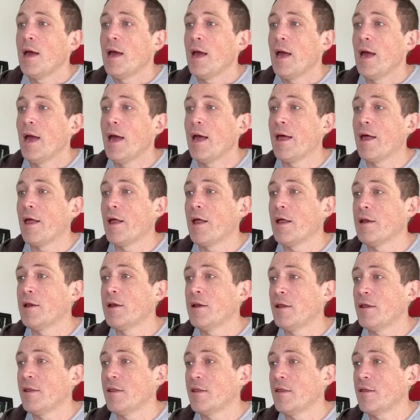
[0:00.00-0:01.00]
And
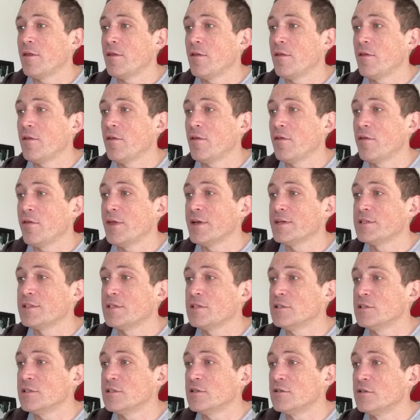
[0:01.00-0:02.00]
this
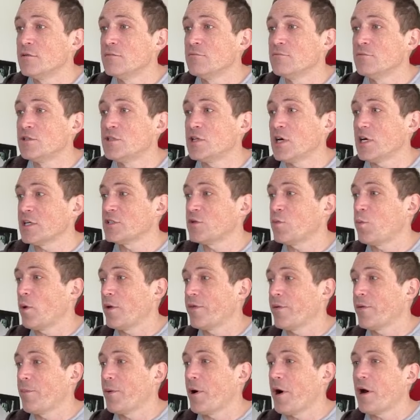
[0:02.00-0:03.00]
is just what
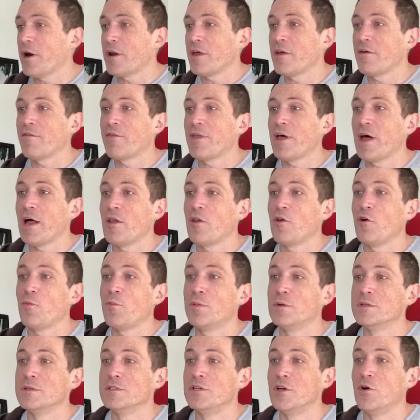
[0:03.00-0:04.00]
the body of that loop
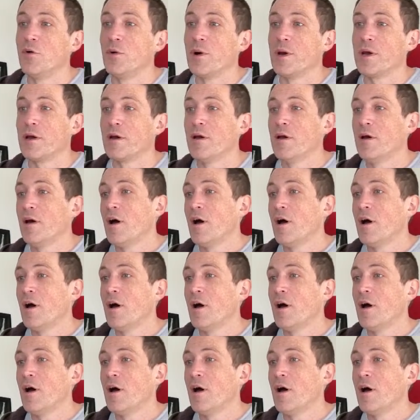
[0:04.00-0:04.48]
was doing.